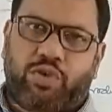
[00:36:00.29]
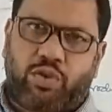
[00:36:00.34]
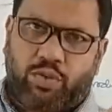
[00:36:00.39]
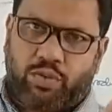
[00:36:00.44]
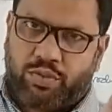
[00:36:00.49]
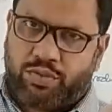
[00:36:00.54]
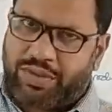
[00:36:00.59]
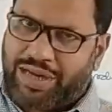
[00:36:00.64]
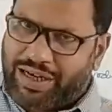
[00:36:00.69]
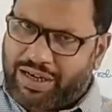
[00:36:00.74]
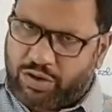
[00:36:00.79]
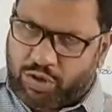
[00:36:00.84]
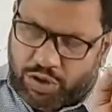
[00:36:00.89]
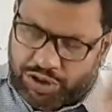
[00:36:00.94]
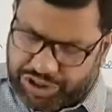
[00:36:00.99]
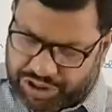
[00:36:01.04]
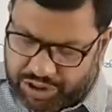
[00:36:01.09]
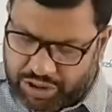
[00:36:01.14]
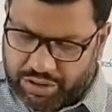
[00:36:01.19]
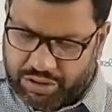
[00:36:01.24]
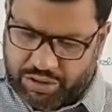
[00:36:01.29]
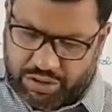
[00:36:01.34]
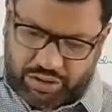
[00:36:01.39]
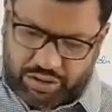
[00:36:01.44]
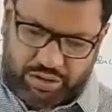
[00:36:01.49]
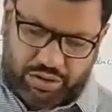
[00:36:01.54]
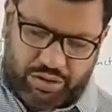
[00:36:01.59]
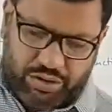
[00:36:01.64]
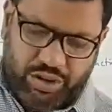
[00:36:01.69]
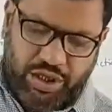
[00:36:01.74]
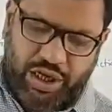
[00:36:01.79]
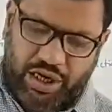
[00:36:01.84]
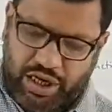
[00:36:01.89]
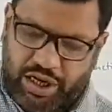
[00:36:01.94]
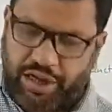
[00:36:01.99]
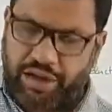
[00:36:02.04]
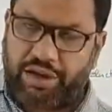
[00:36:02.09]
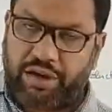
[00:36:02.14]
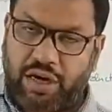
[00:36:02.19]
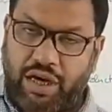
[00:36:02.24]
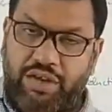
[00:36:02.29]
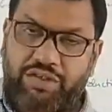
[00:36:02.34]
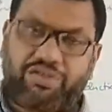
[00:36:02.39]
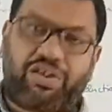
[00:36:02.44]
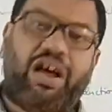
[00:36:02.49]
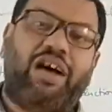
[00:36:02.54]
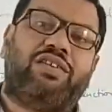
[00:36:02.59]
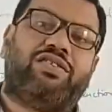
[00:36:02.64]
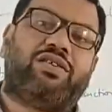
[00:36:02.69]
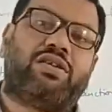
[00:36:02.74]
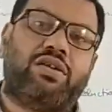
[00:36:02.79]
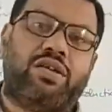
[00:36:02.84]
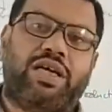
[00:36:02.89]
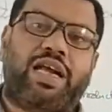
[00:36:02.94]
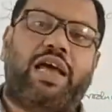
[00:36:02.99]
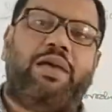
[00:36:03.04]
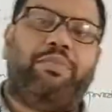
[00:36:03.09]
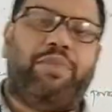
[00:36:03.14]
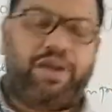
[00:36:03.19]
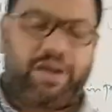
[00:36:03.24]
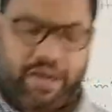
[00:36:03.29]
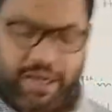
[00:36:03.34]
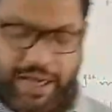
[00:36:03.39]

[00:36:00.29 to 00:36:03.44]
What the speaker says: So that question really is asked time and